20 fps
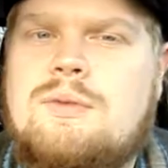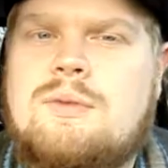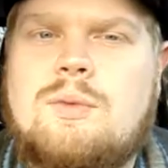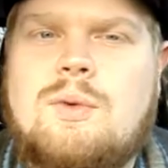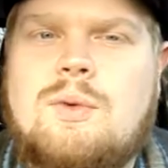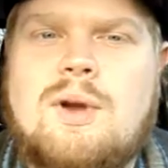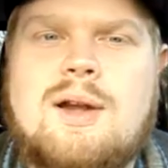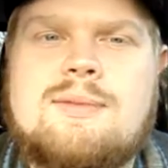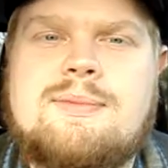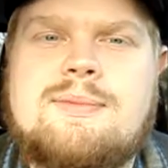
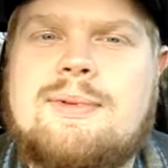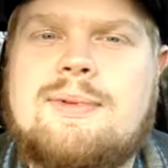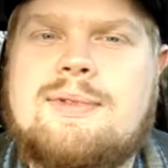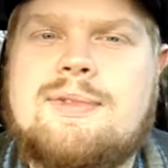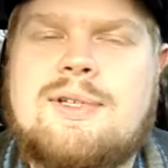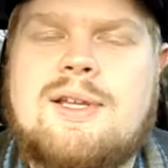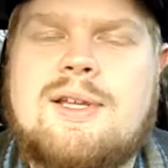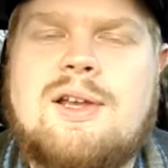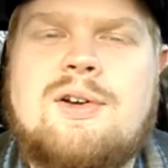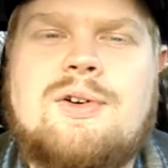where I'm supposed
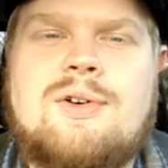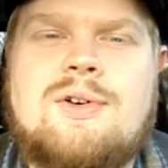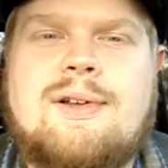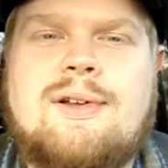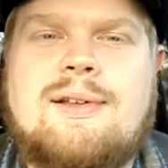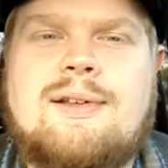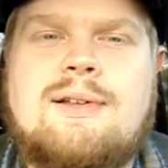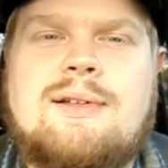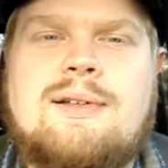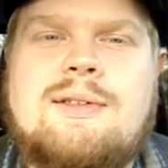to go
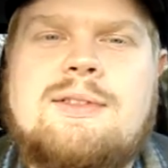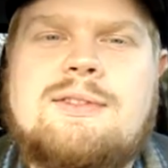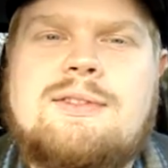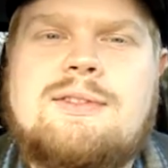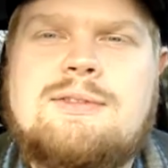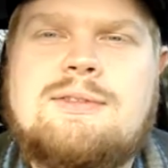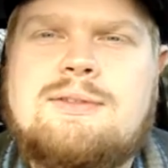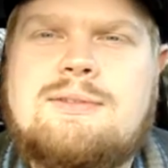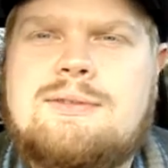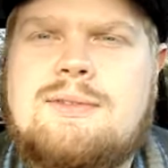and
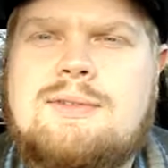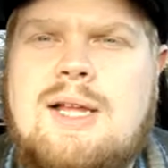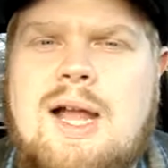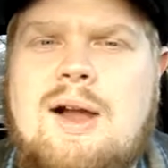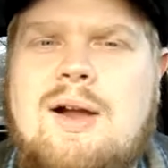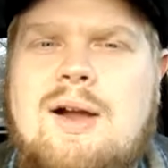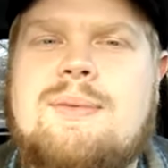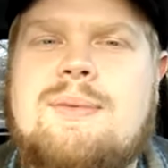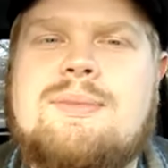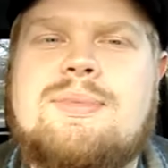
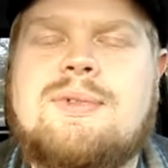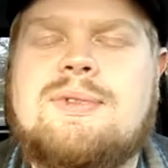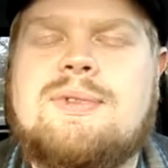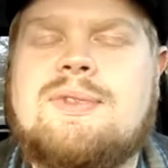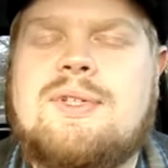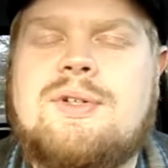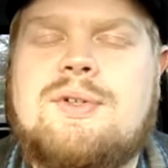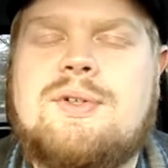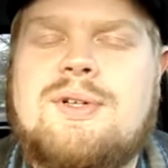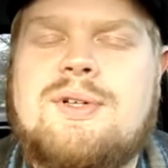how I'm supposed
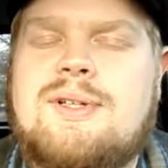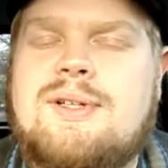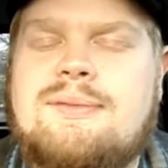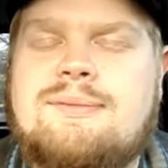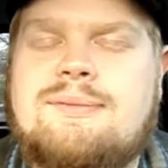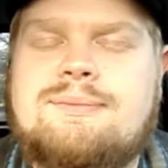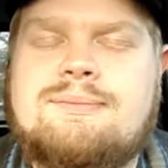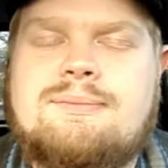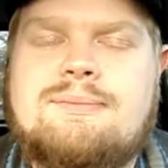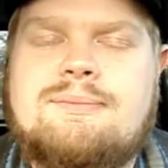to do it,
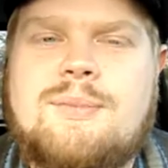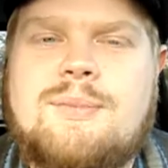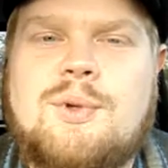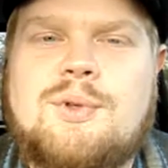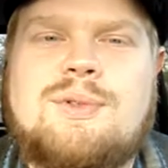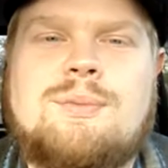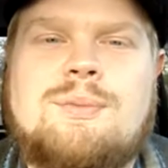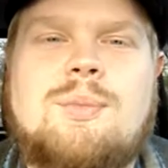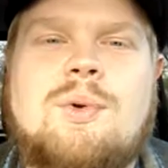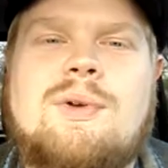and
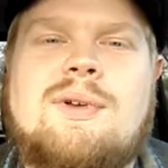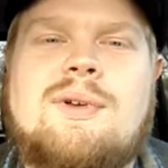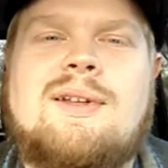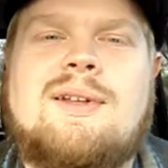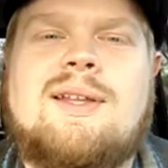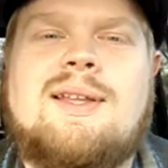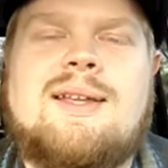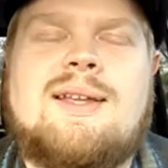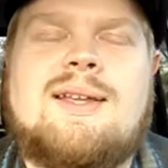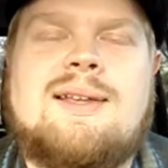most
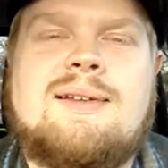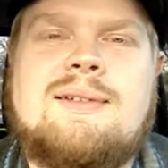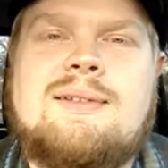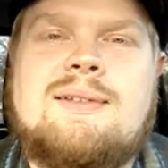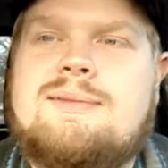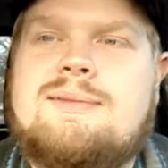importantly,